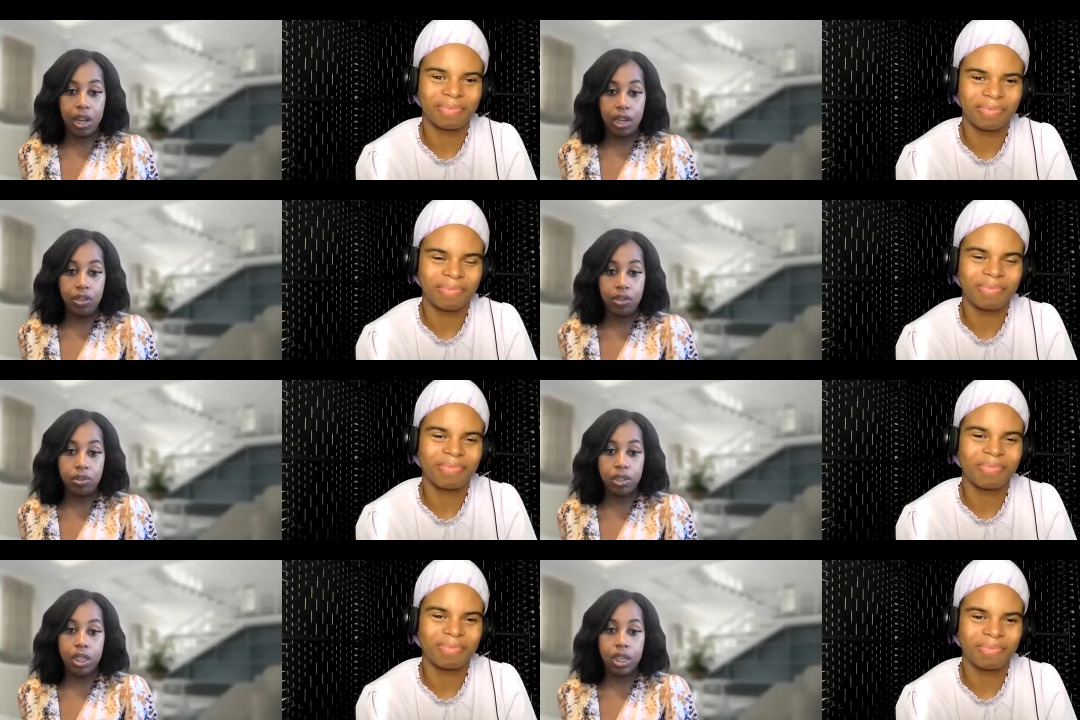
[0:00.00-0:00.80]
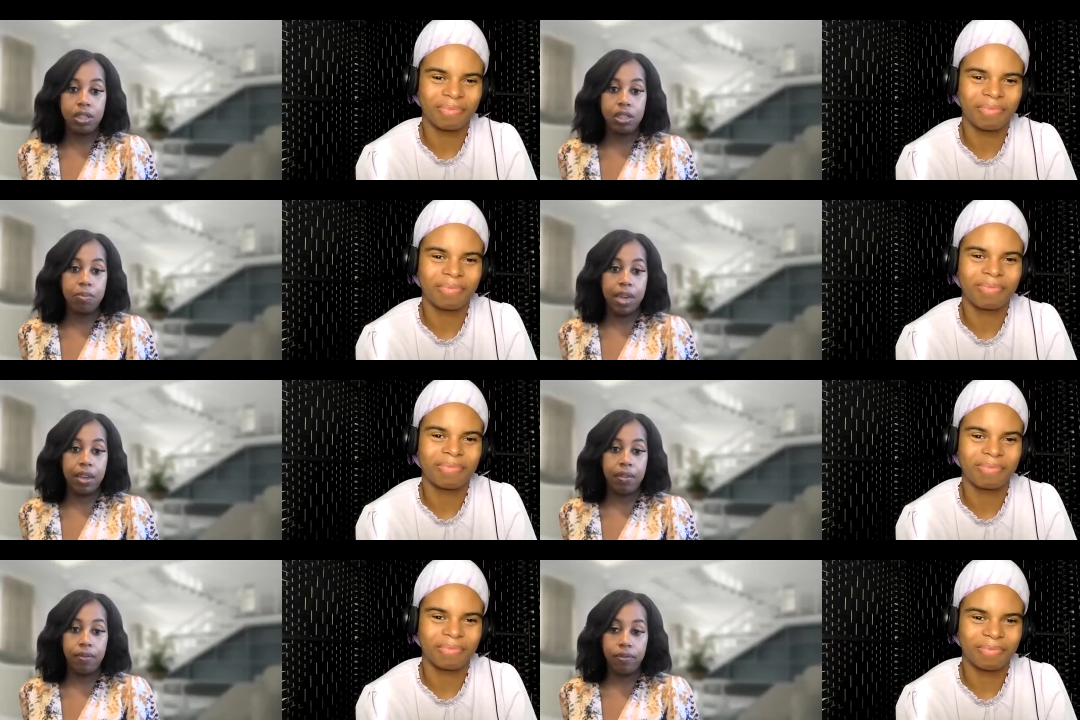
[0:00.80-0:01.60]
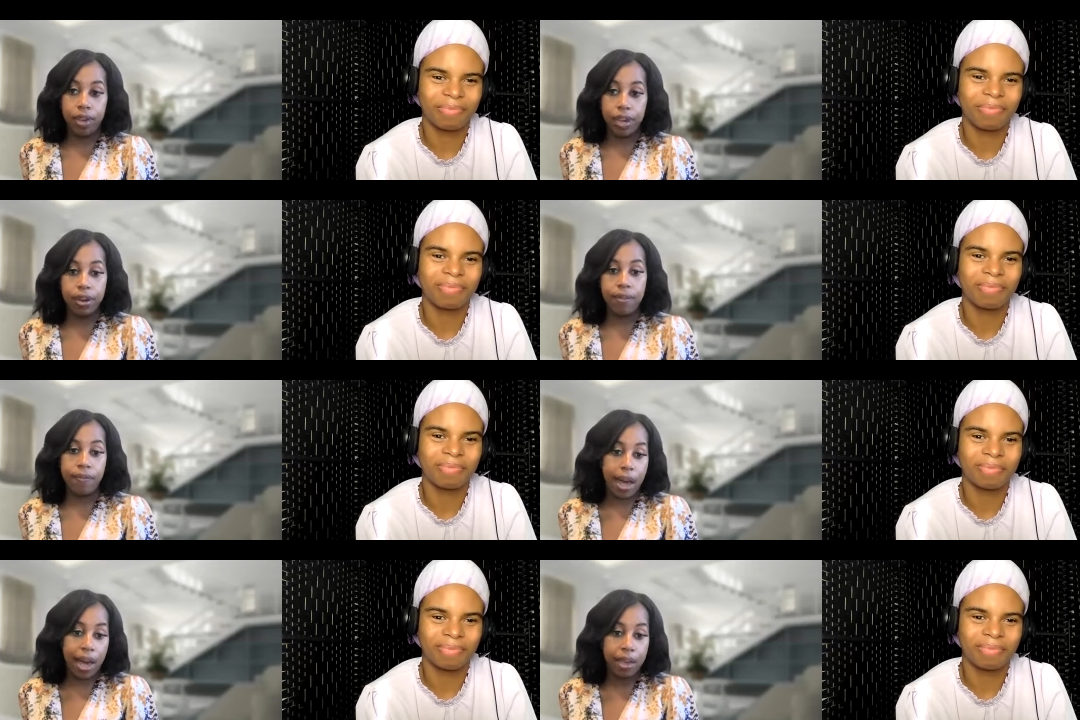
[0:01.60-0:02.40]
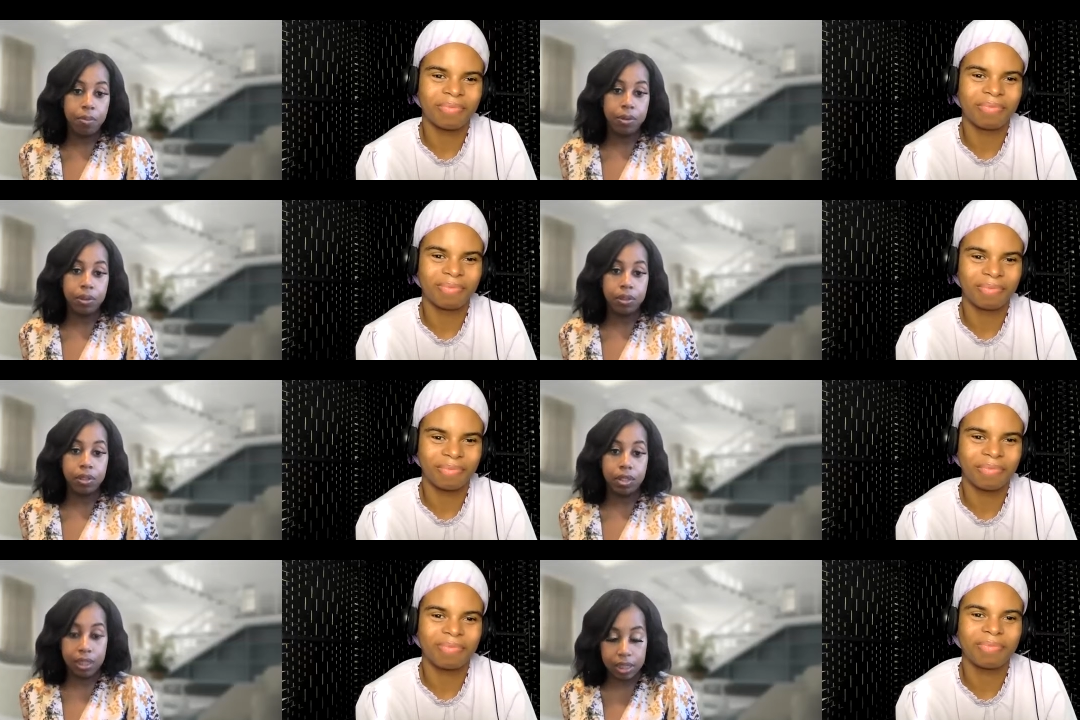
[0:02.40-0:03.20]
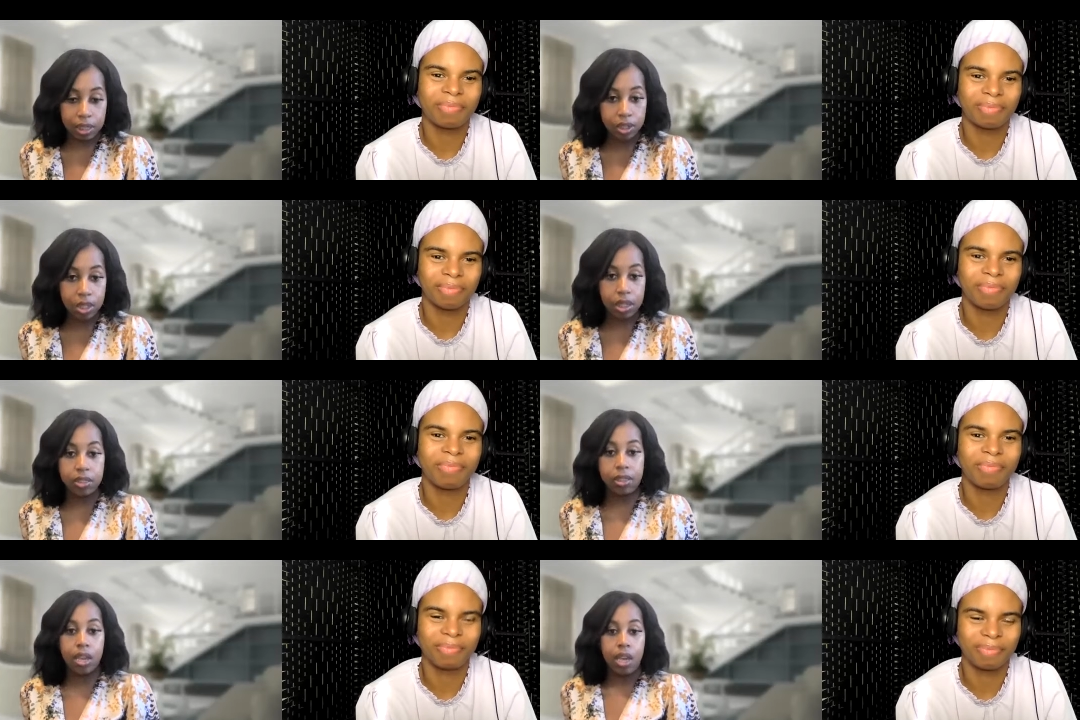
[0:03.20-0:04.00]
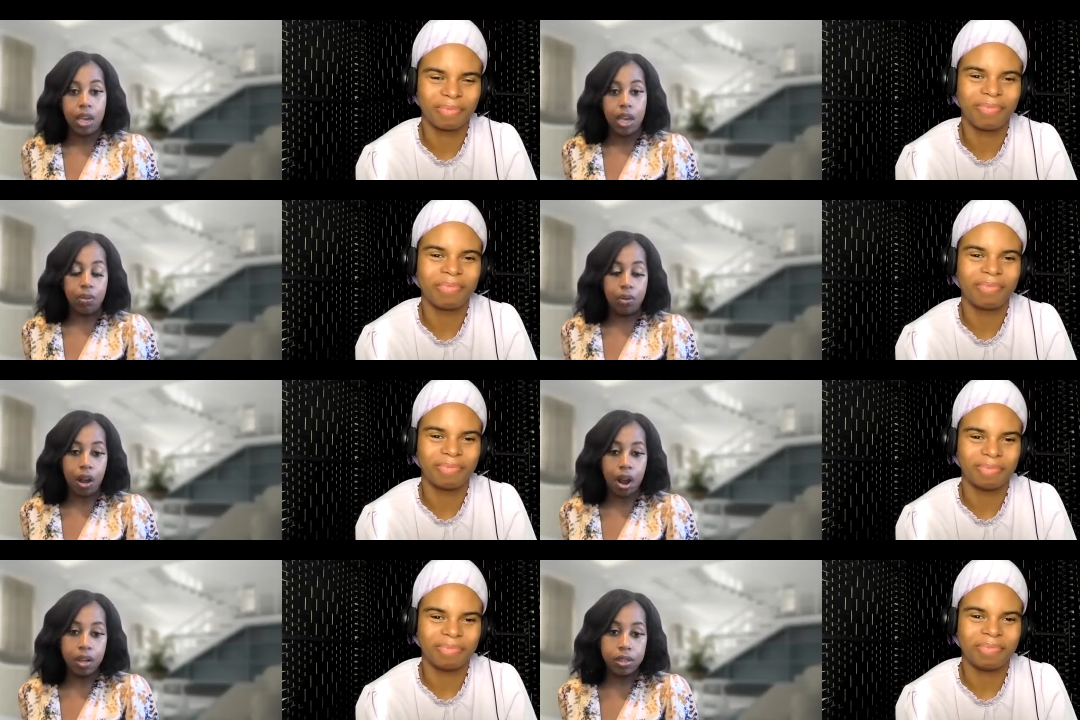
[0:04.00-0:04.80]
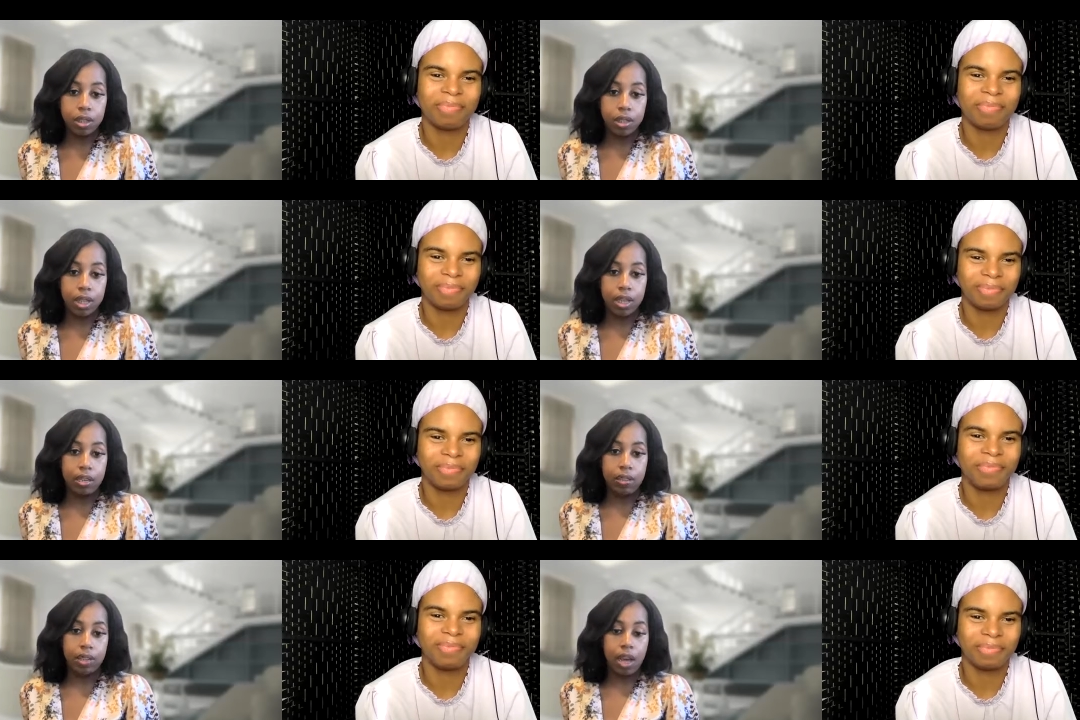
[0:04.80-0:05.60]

Speaker 1: and using it to make very viable decisions in regards to things.